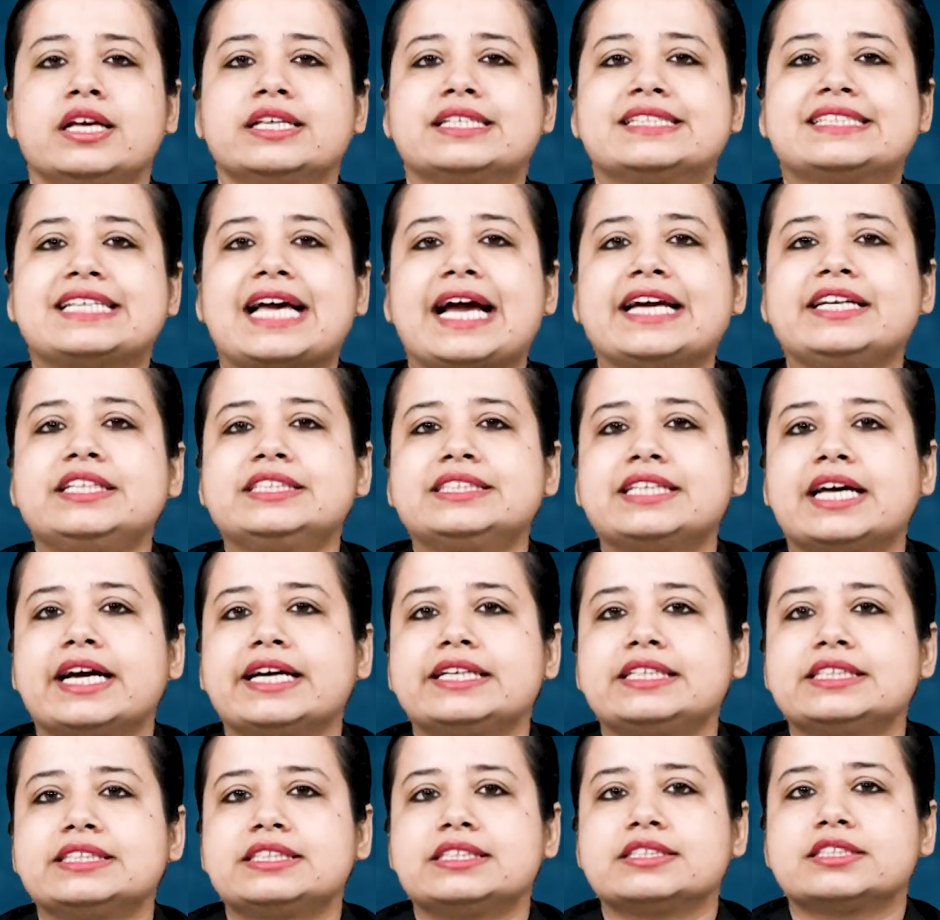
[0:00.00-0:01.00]

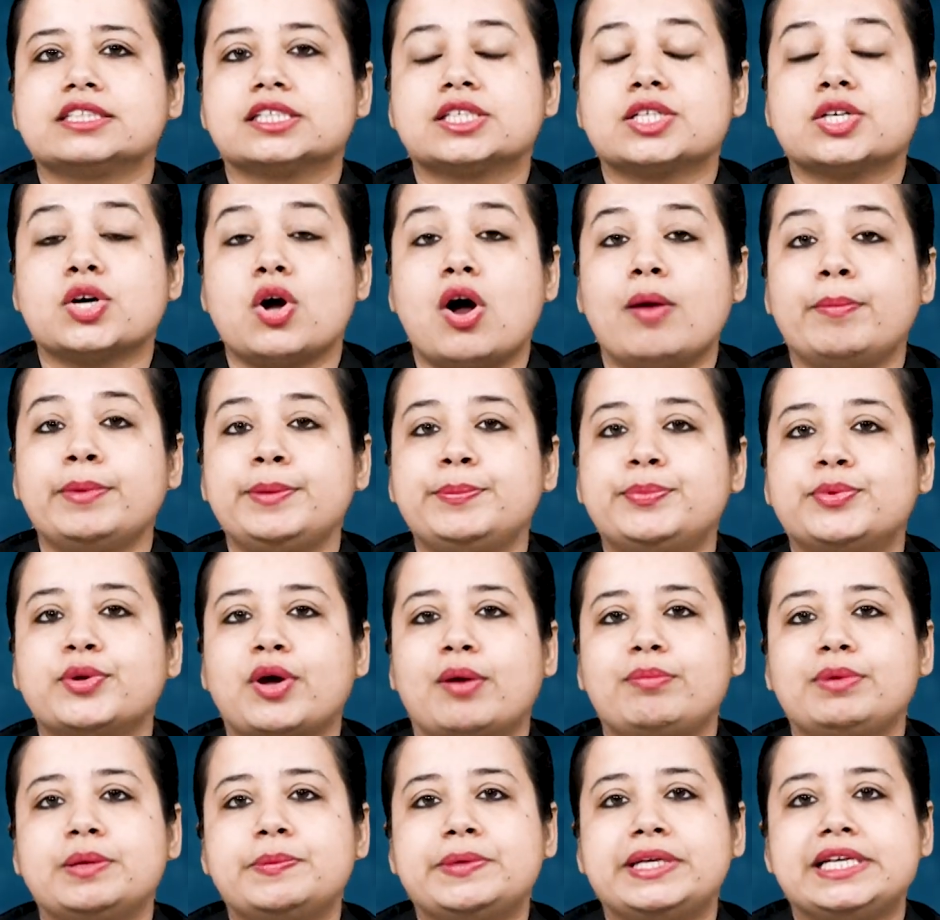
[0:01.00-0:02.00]
Sinusitis is a common
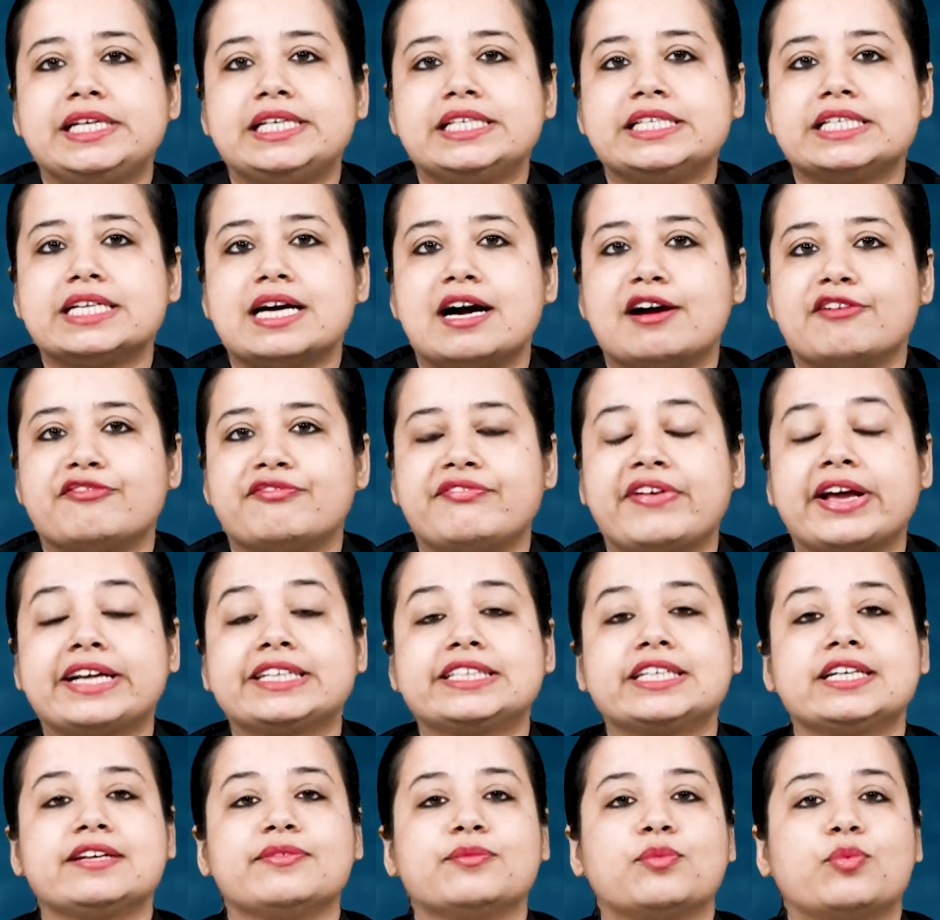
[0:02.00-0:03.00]
problem in India,
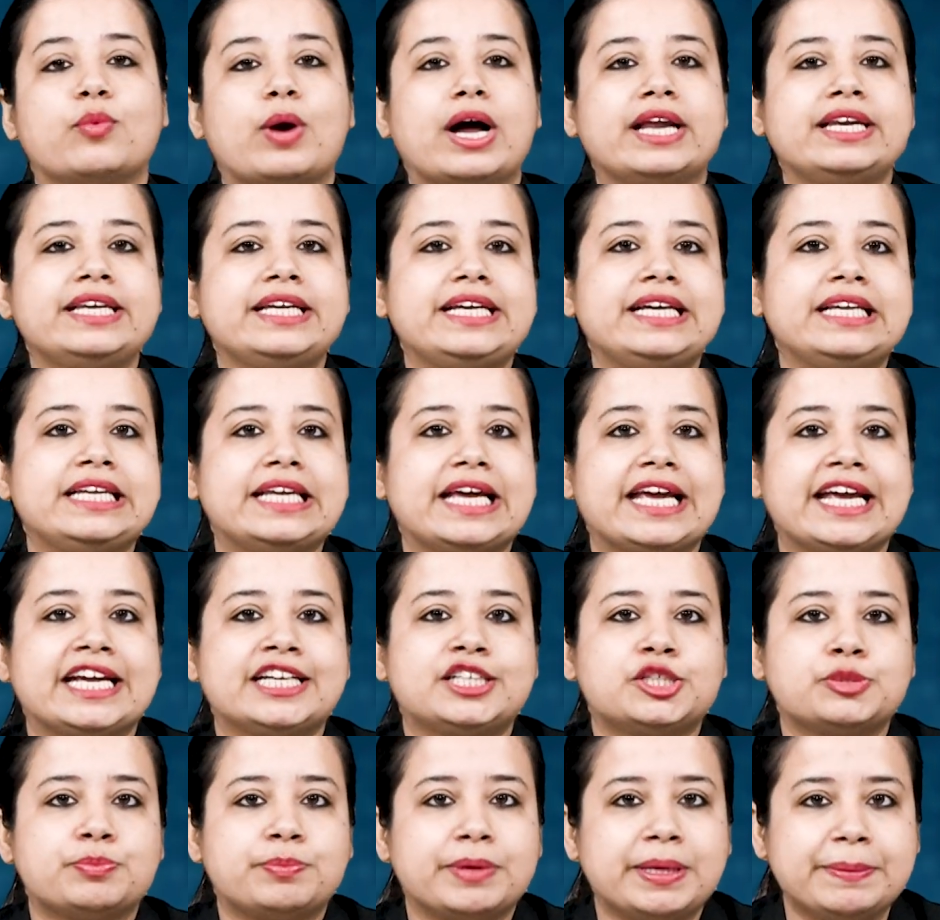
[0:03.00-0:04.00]
affecting 1 in
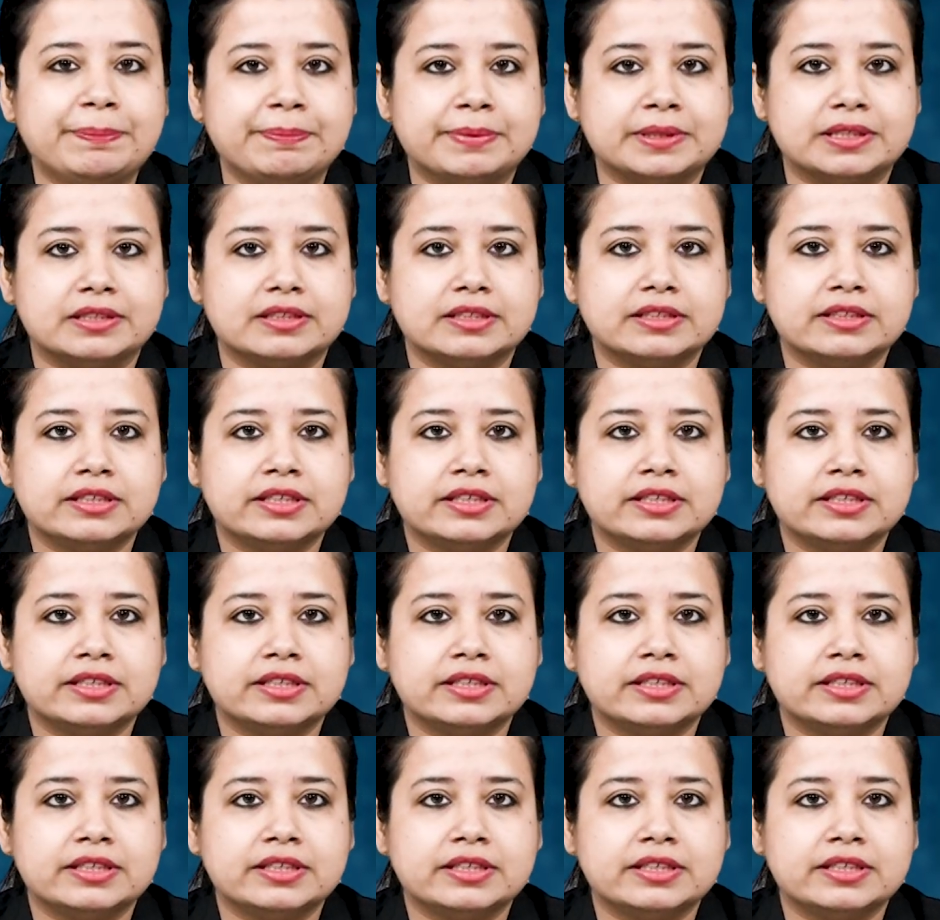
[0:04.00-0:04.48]
8 people.